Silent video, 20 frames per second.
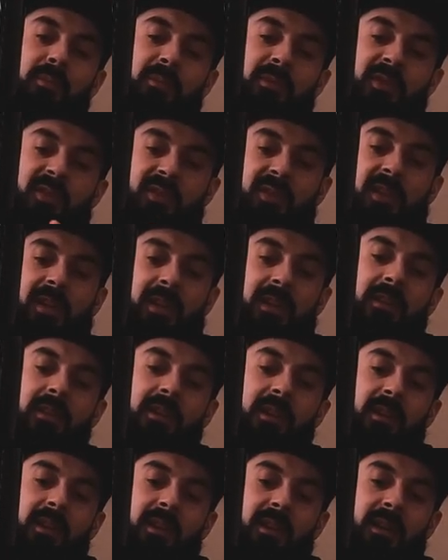sit
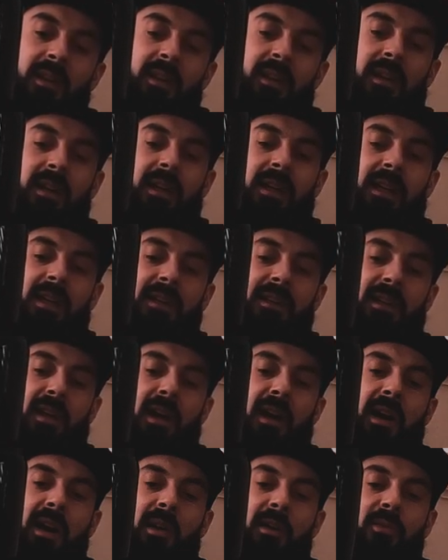and
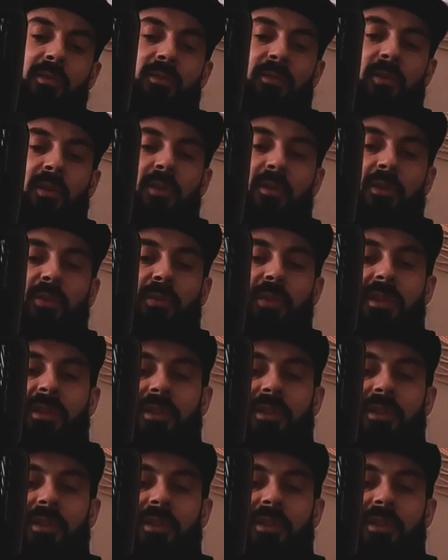how far do we